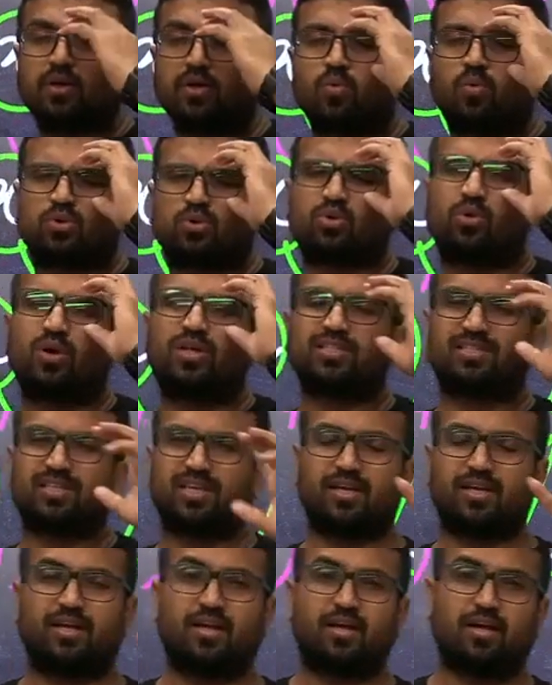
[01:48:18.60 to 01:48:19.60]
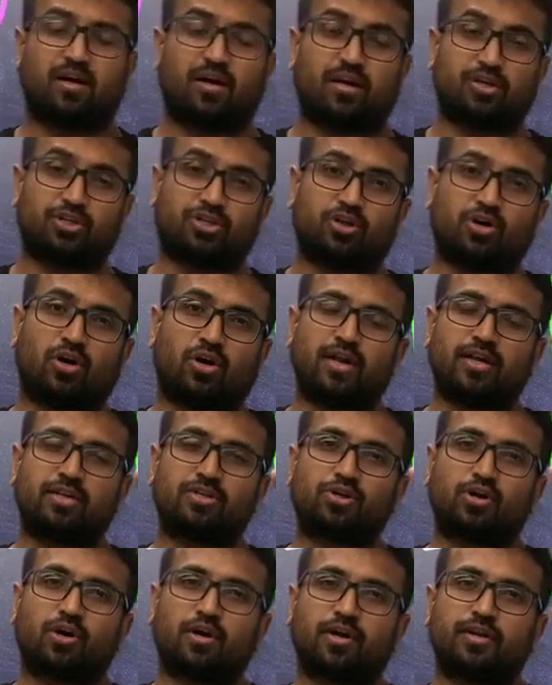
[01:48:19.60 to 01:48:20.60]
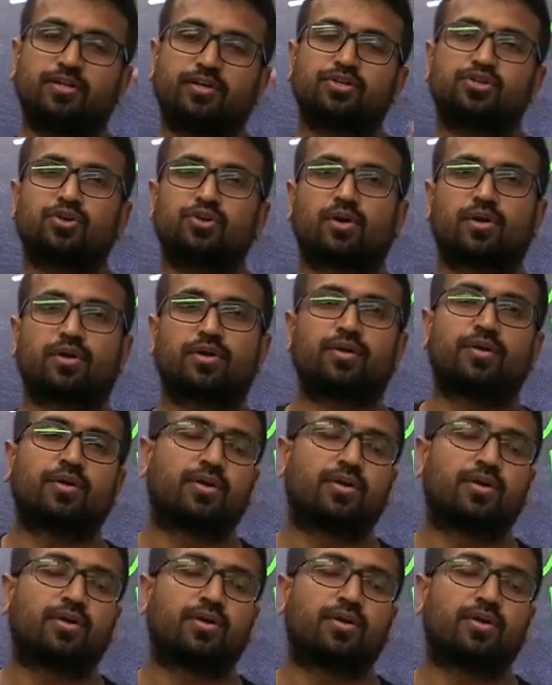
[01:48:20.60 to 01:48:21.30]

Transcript: what should I say? Assure, ensure, and ensure.